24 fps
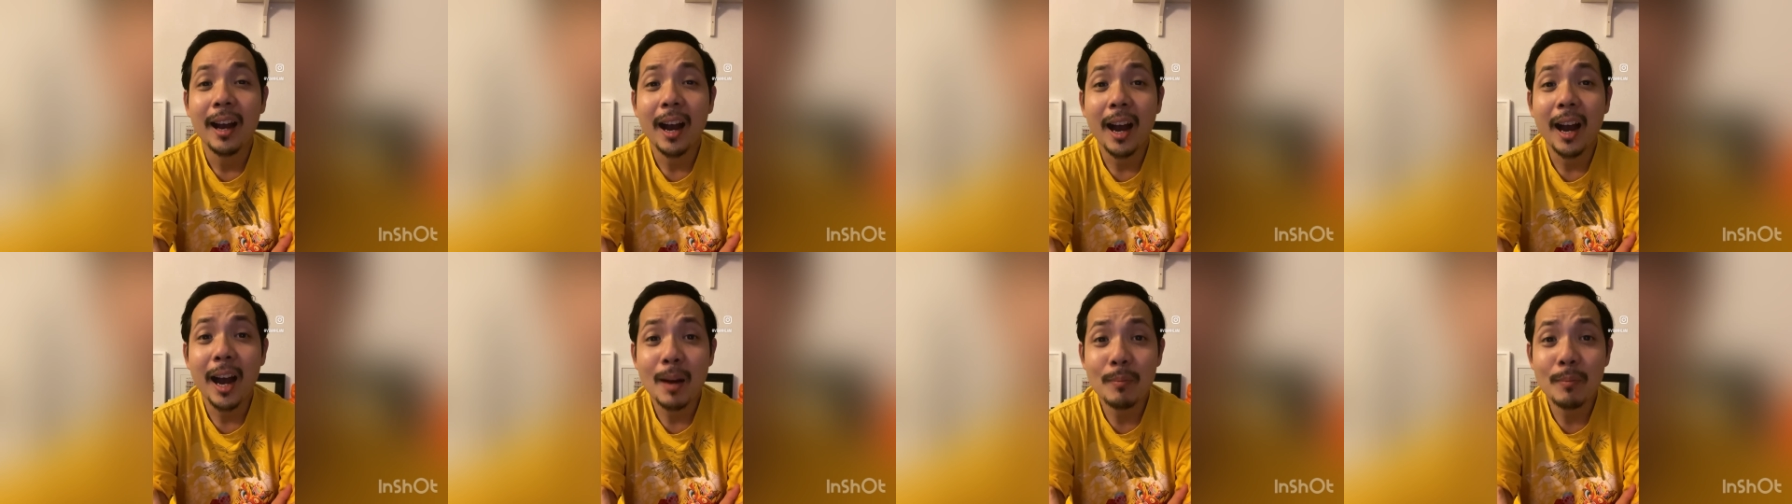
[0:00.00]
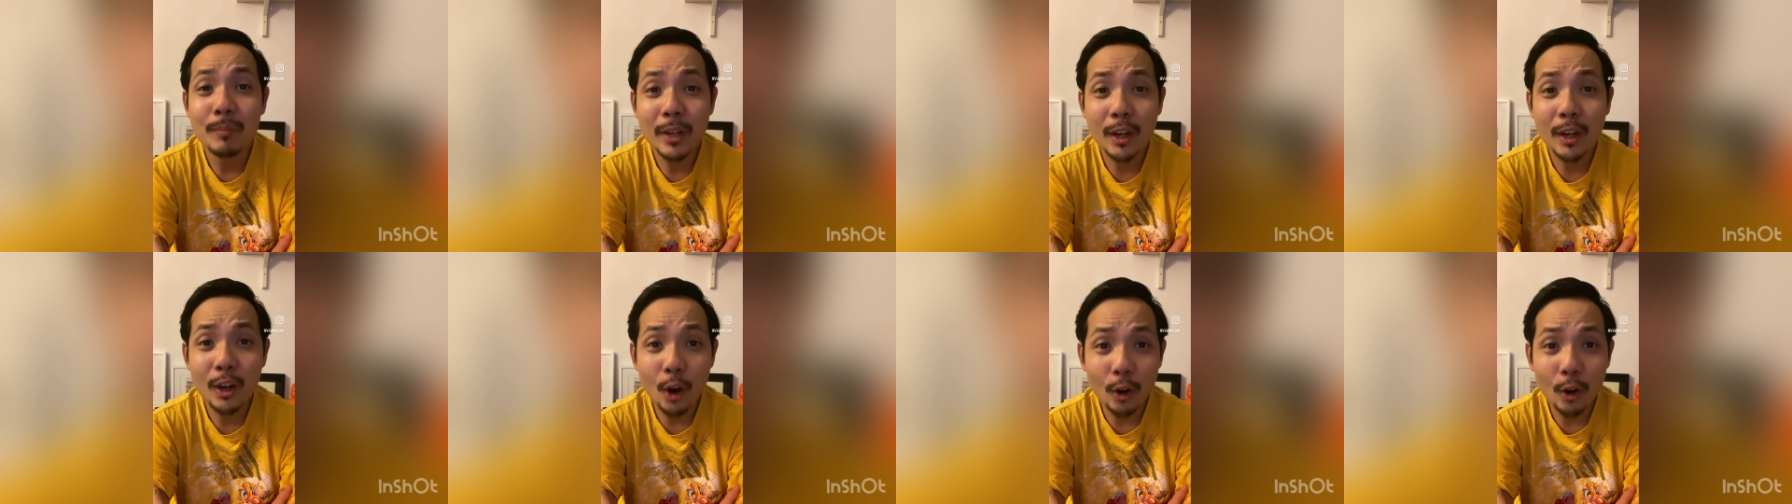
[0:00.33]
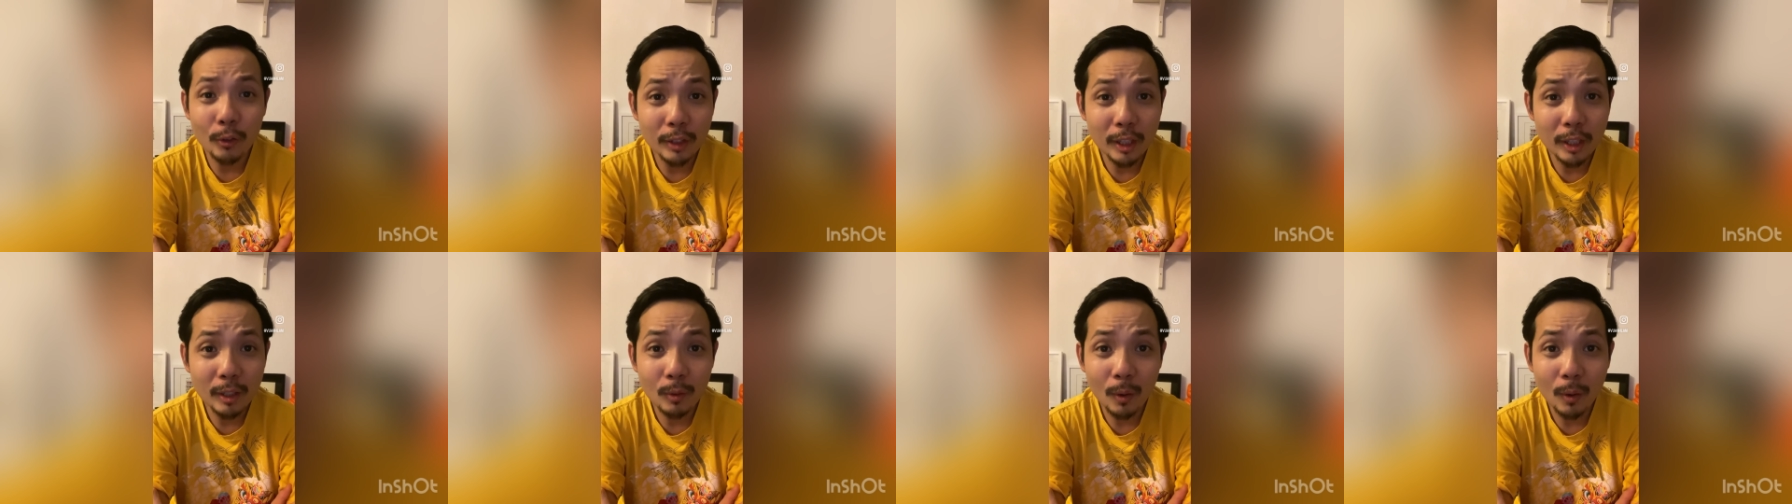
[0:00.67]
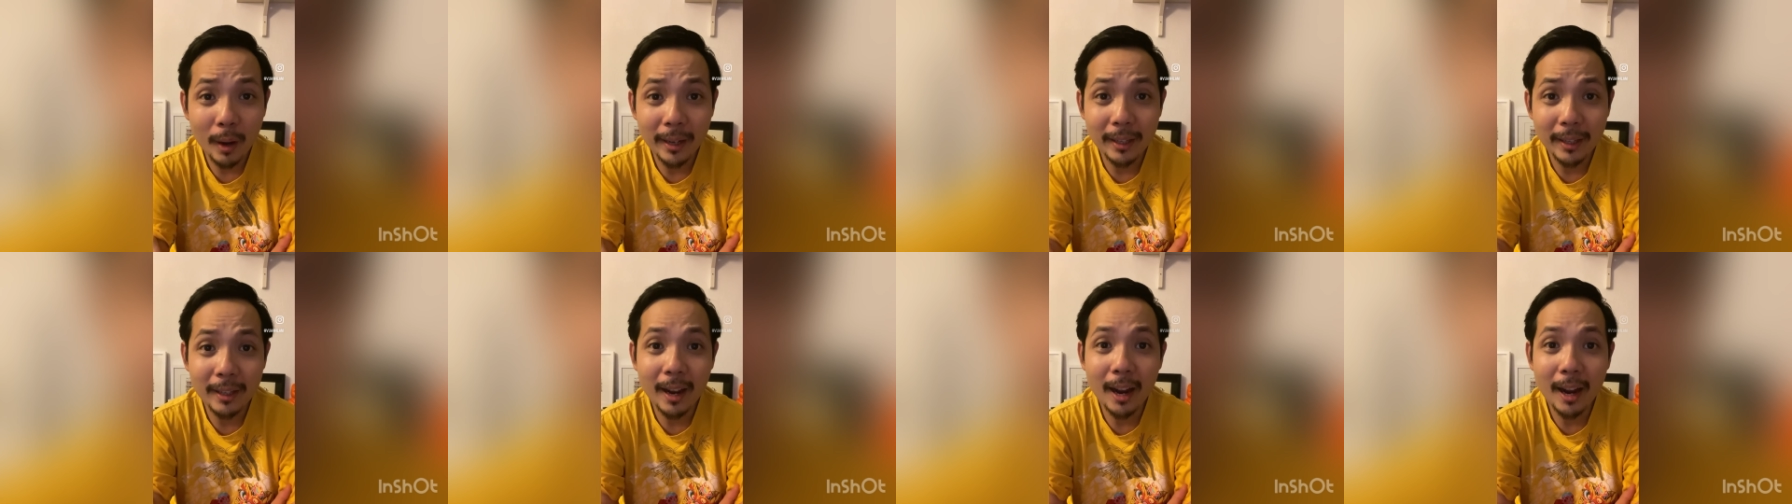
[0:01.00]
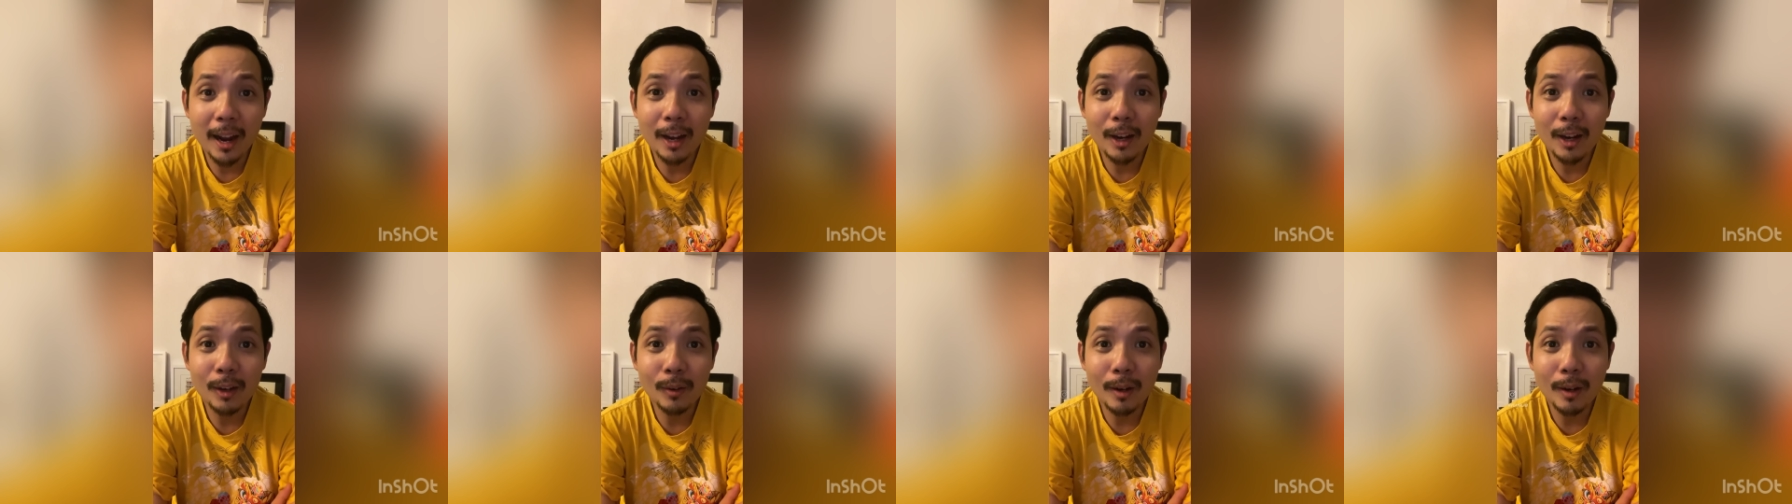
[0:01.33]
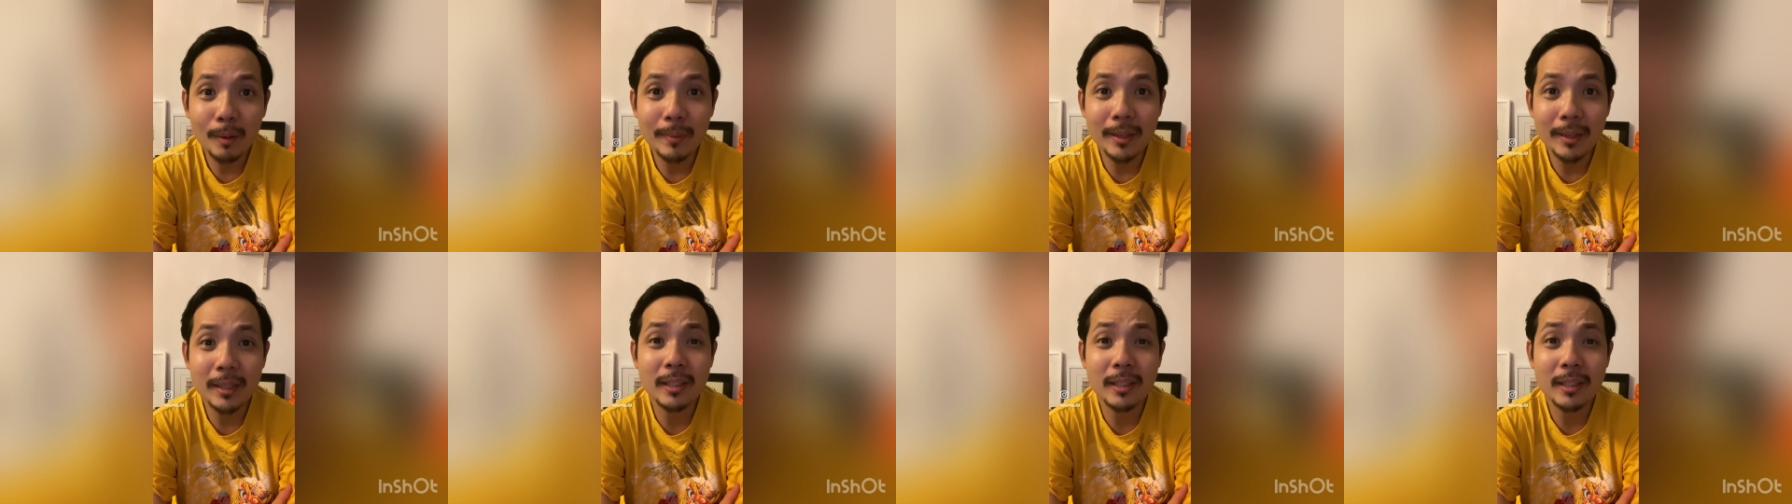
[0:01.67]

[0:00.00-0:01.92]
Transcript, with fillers: I'm recovering right now. I'm at